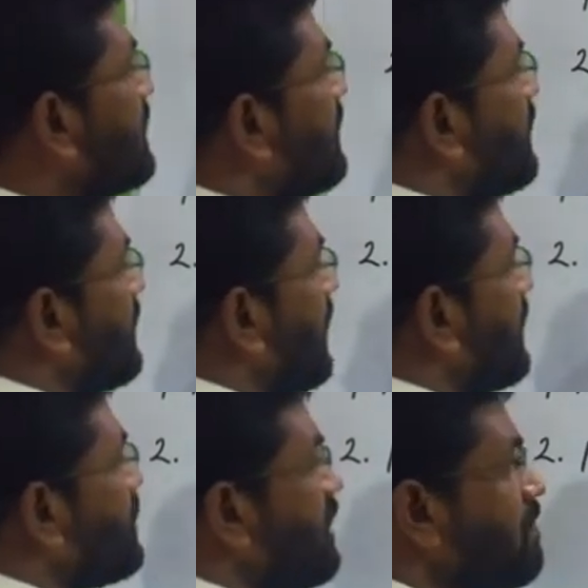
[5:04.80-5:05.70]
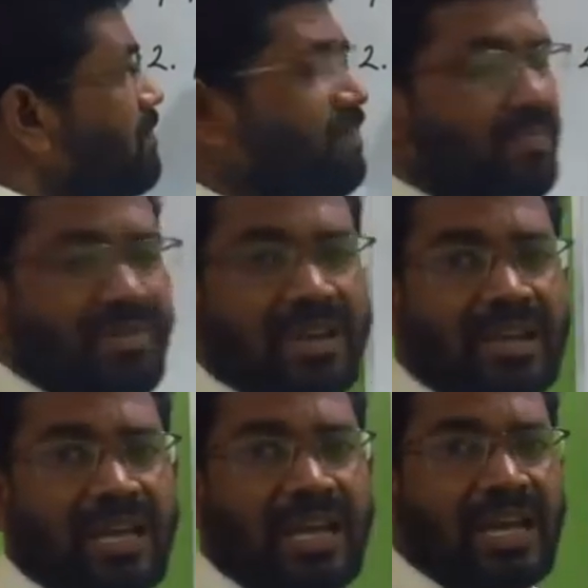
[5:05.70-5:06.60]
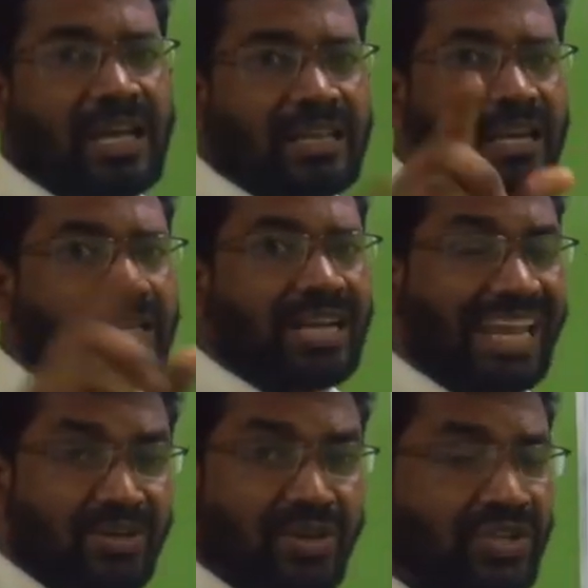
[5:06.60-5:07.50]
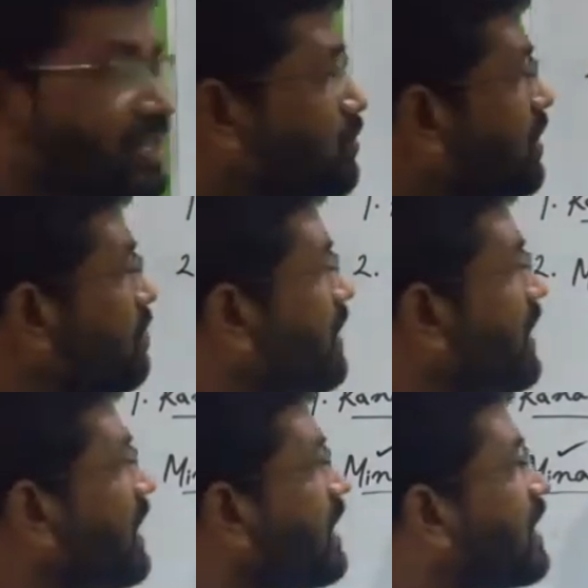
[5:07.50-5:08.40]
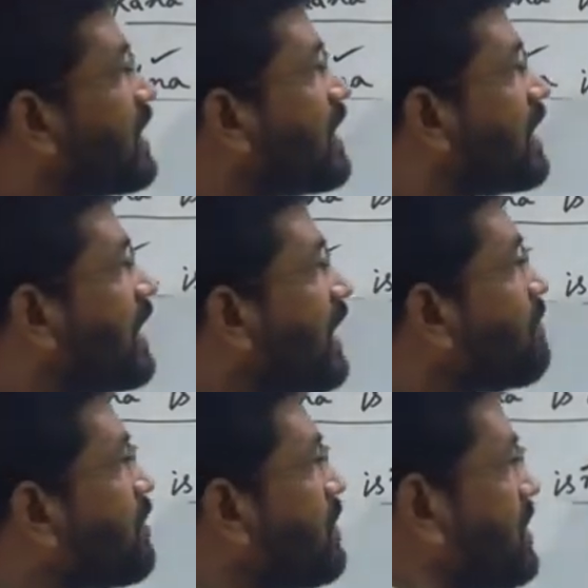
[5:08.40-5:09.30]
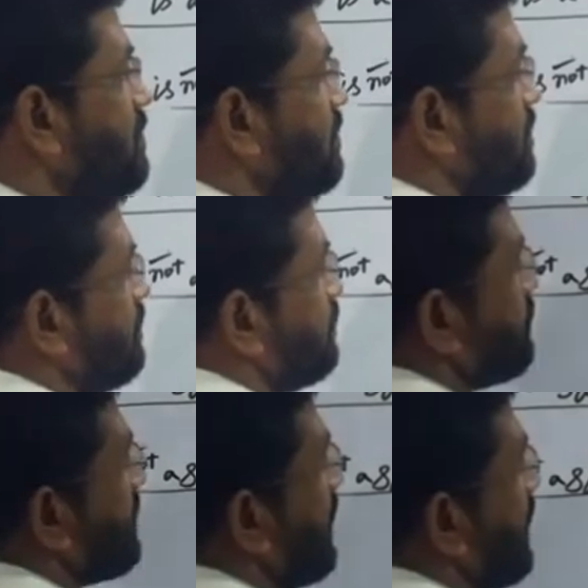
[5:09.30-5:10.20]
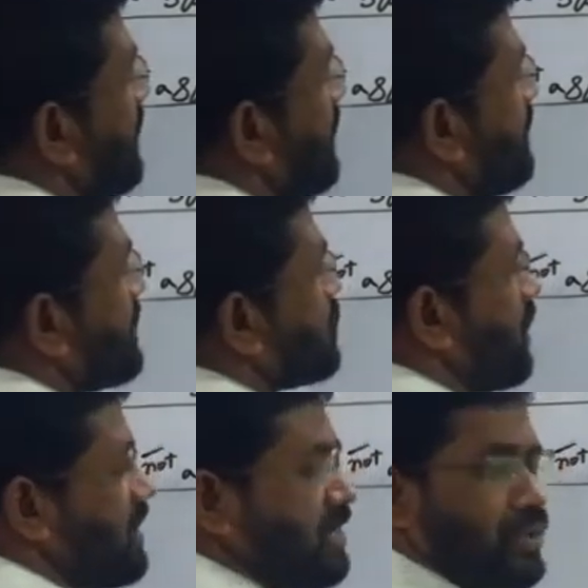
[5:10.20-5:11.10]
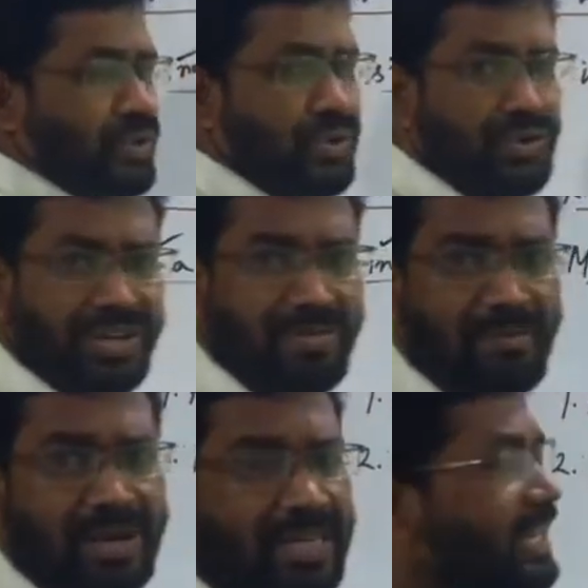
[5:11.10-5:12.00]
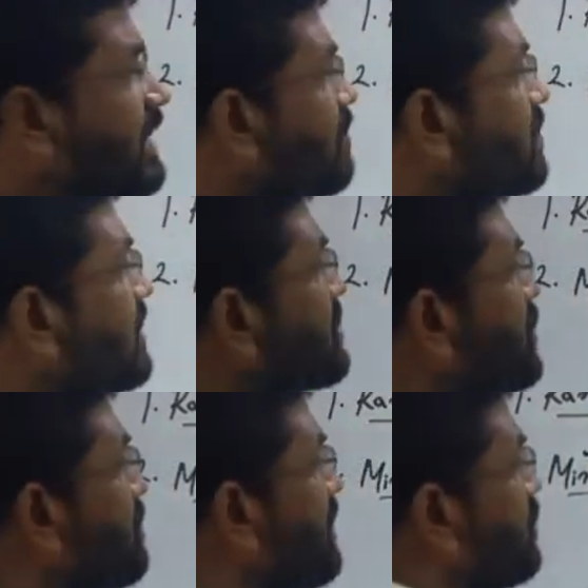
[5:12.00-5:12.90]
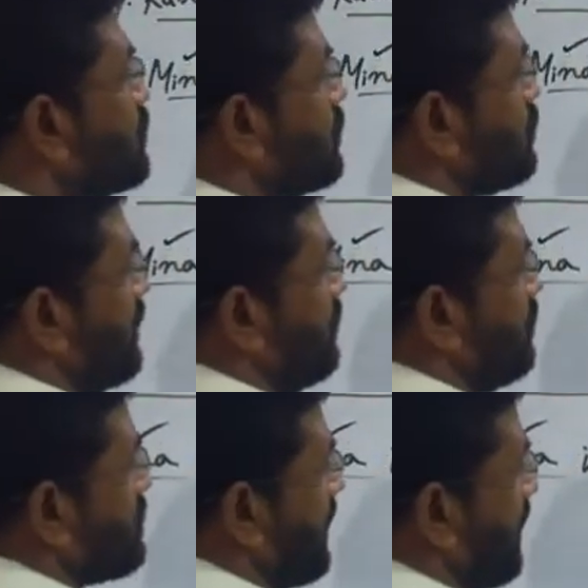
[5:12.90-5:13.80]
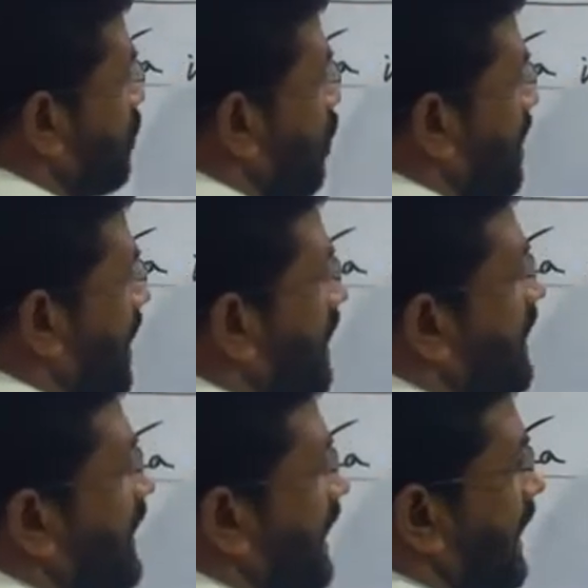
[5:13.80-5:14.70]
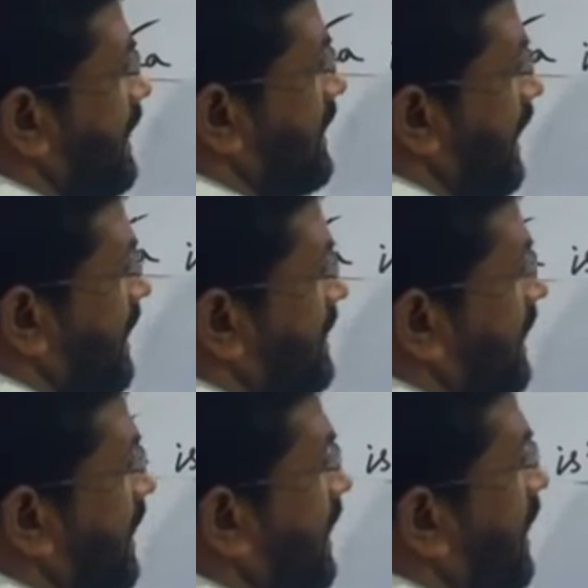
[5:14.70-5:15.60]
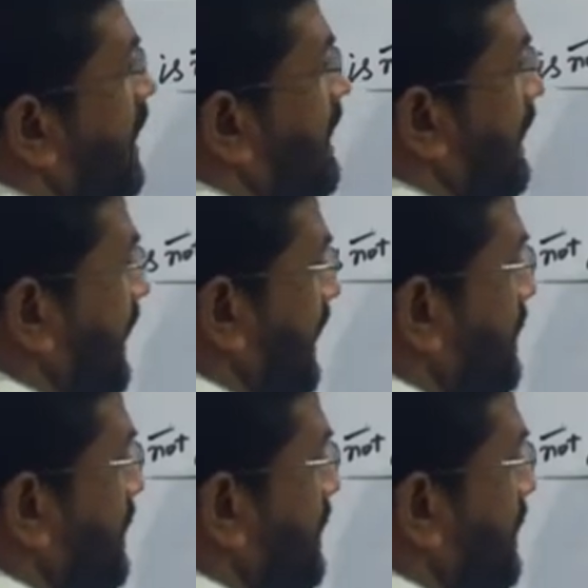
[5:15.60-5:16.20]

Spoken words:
negative, the tag question will be affirmative. Yes, student, you should remember that after the statement you should use a comma, and at the end